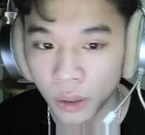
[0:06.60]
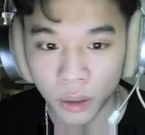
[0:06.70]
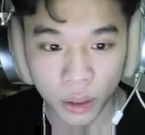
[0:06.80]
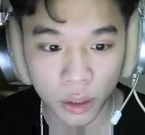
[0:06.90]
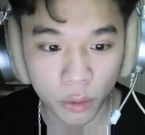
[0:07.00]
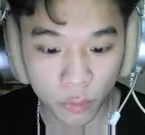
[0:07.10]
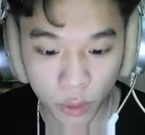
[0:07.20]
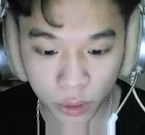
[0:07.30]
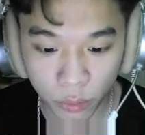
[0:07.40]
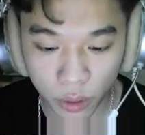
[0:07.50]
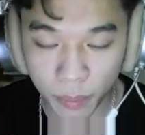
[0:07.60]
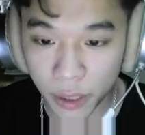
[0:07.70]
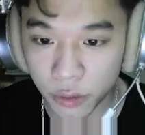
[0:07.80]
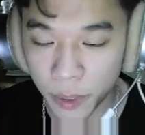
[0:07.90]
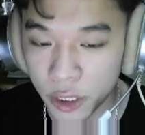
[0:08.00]
Hello everyone, welcome
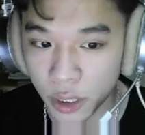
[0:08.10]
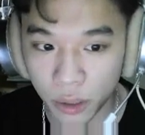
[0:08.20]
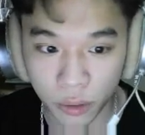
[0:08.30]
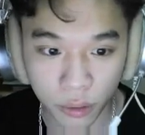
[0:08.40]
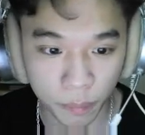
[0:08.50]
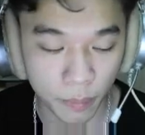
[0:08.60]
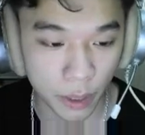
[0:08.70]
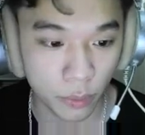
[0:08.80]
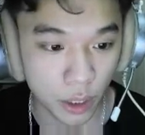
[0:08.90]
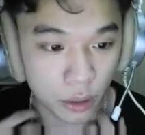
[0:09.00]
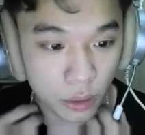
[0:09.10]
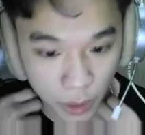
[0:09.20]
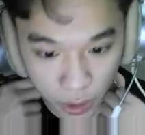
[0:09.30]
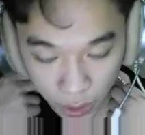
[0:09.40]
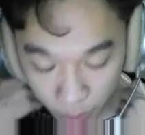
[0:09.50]
back to my channel, Mind Marketing.